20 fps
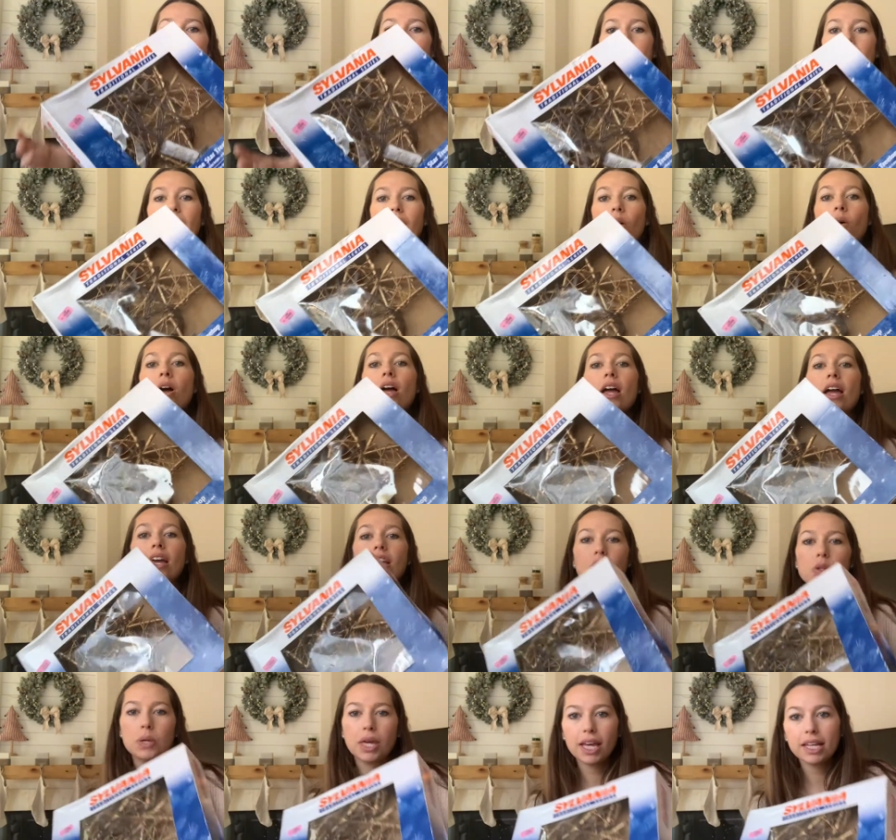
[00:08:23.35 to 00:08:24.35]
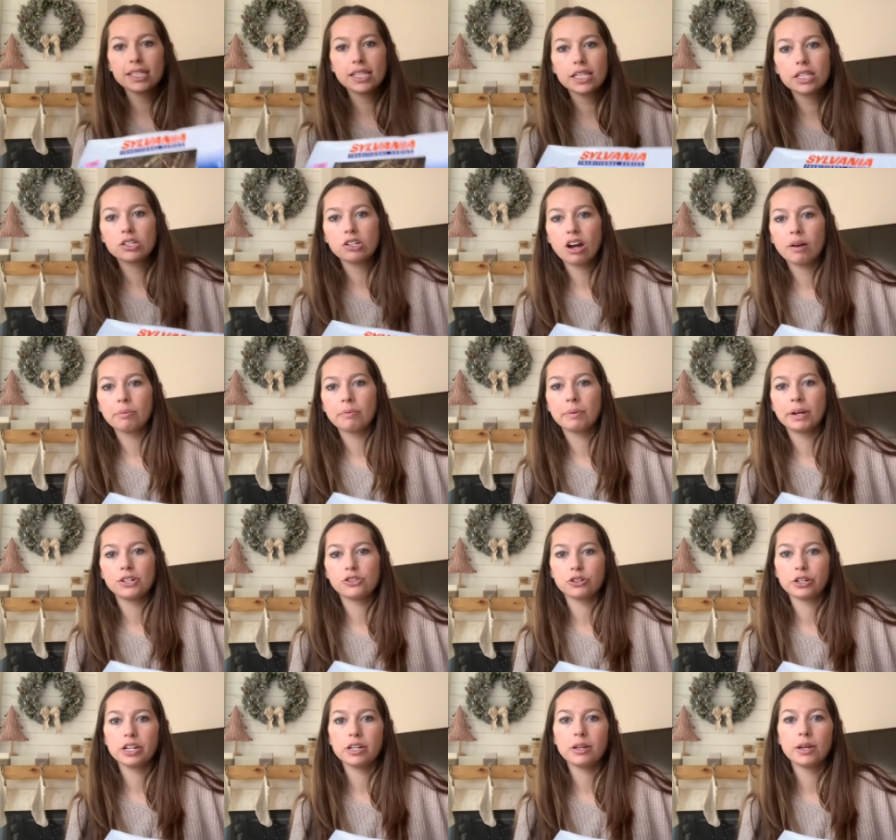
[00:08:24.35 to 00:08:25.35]
Now, you can't see the top of my
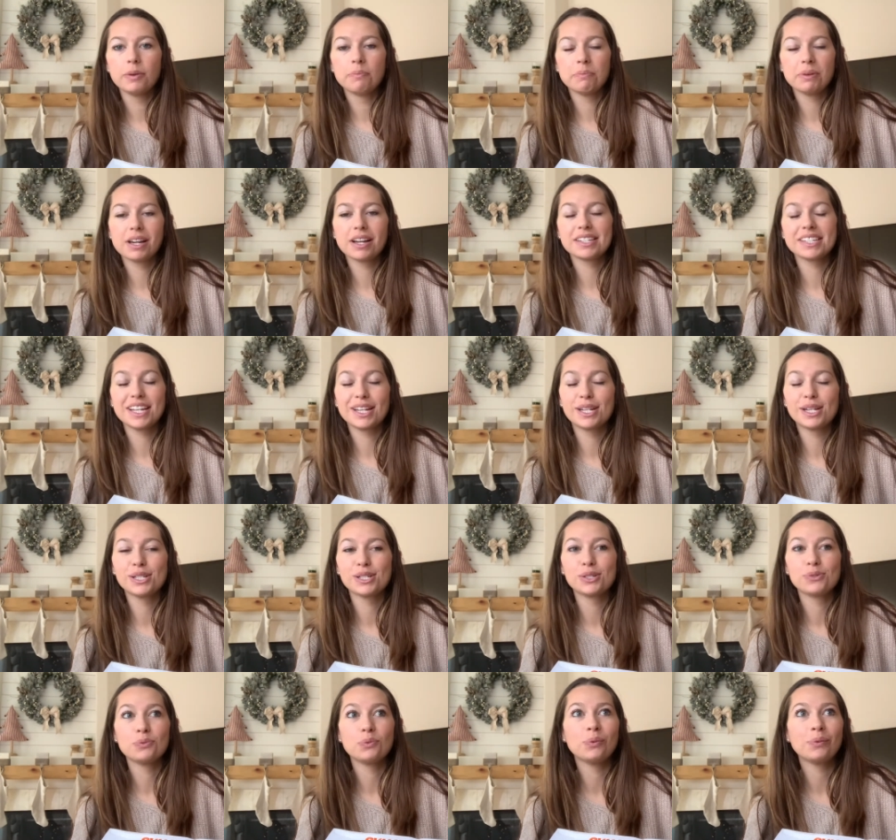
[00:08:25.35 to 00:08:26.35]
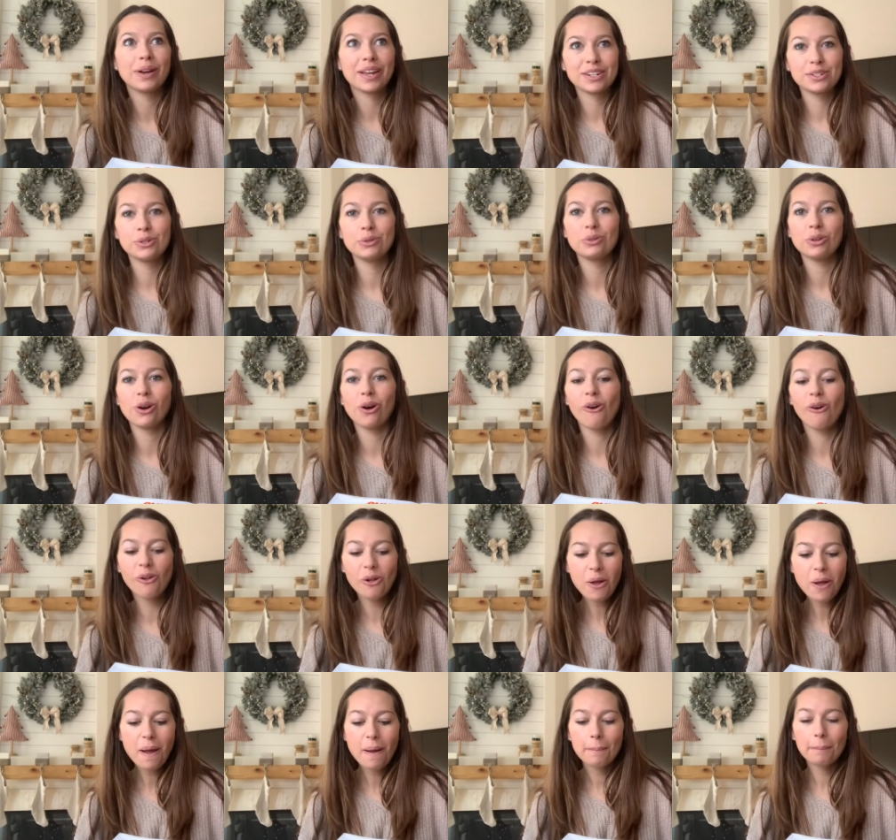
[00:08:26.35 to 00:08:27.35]
tree because it's just way too tall,
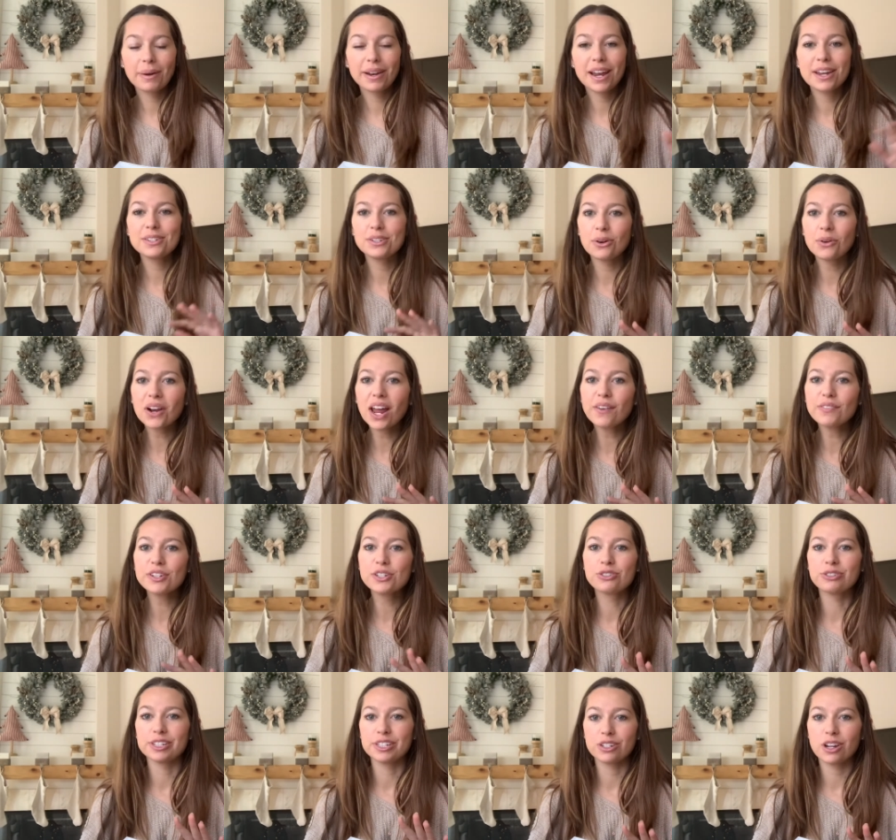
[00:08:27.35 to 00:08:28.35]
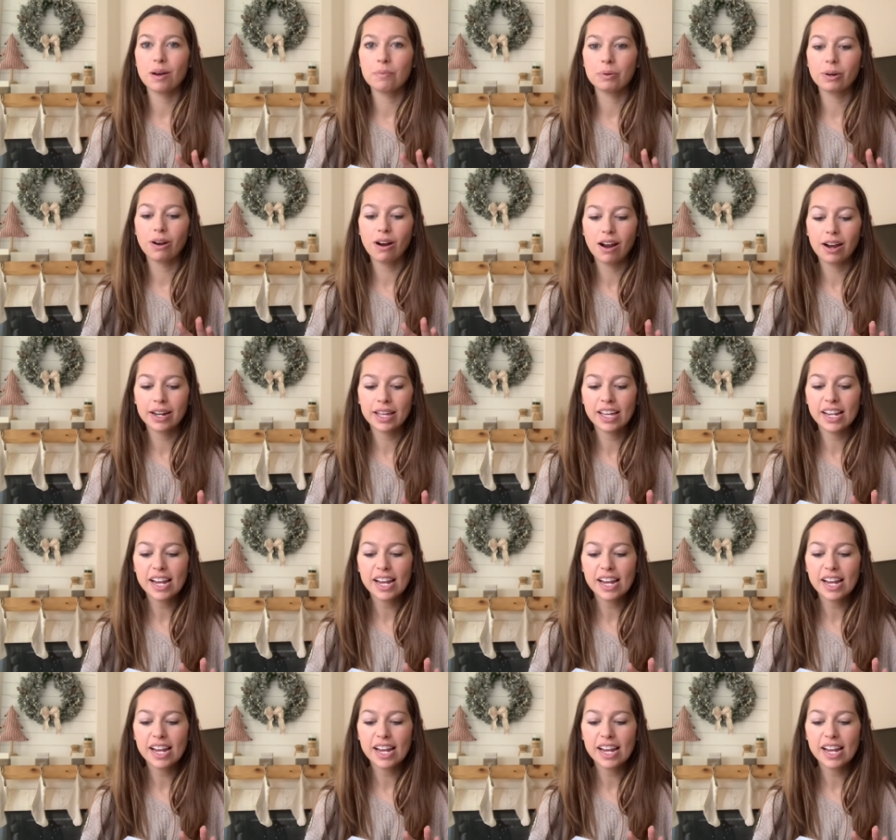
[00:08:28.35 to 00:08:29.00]
but I don't have a tree topper on it.